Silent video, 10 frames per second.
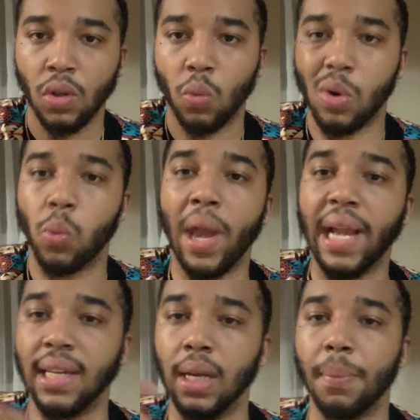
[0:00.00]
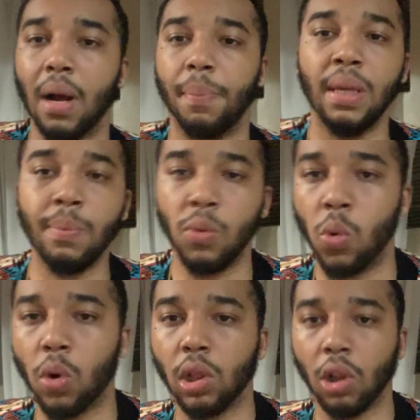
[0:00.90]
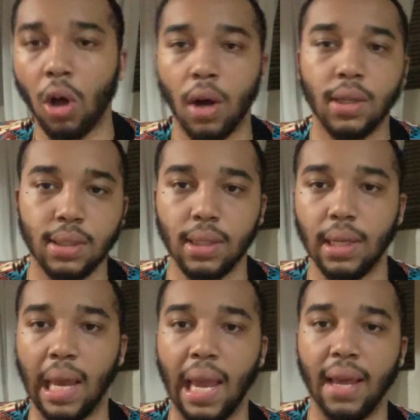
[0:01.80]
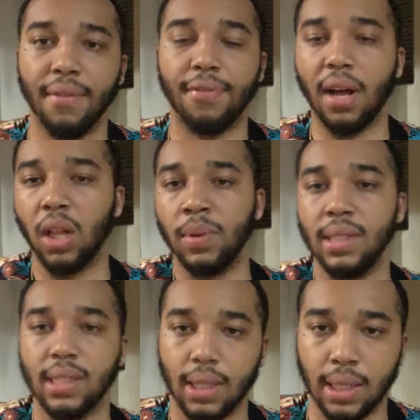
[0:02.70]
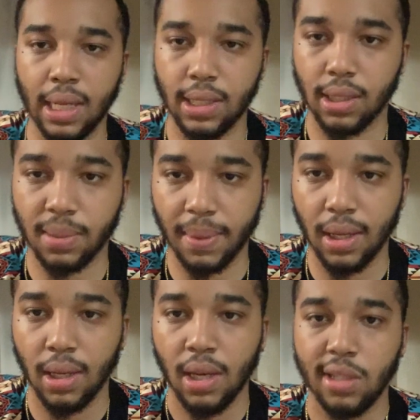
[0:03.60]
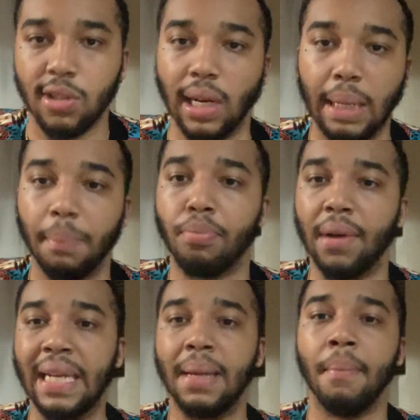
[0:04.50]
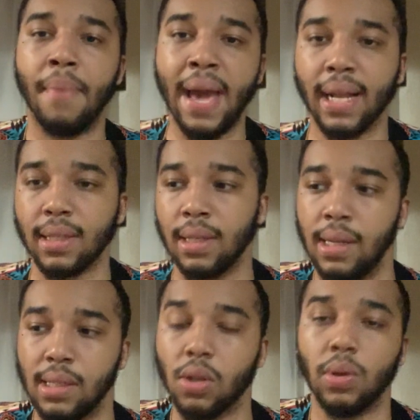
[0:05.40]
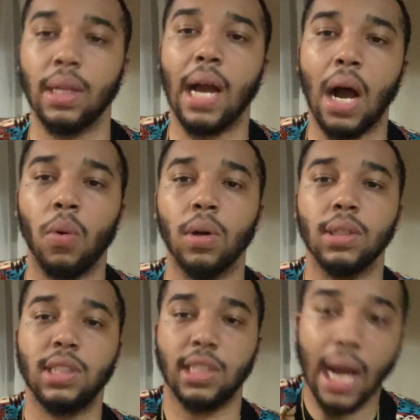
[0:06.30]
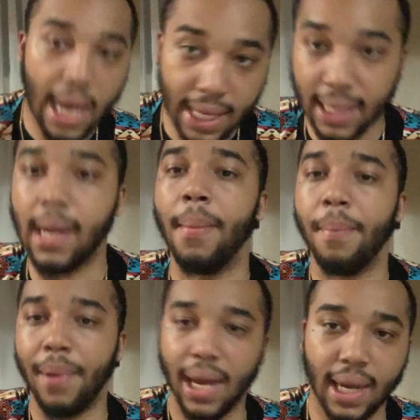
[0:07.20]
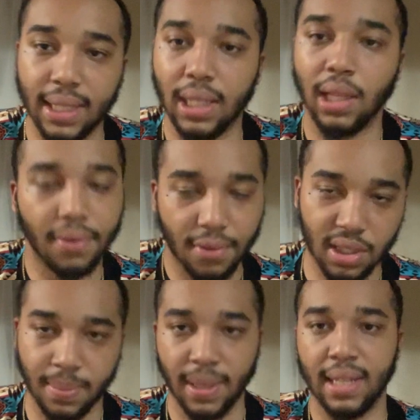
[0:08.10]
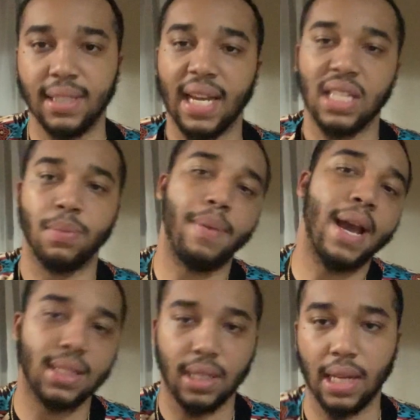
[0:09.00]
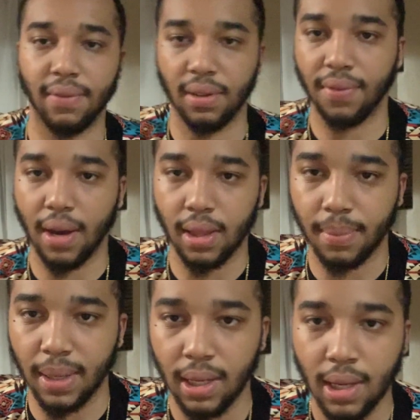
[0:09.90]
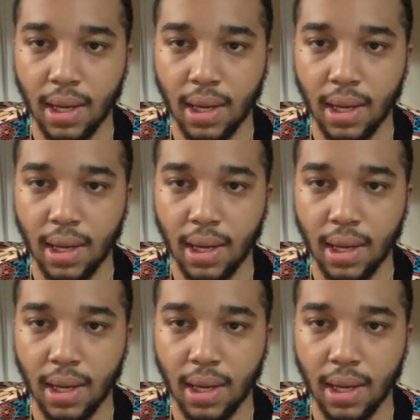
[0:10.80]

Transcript: We're waking up our people who are lost and following these other nations, man. Trying to bring them back so the Yahweh Shai can come back and deliver us, man, and take us back to the Heavenly Father, man.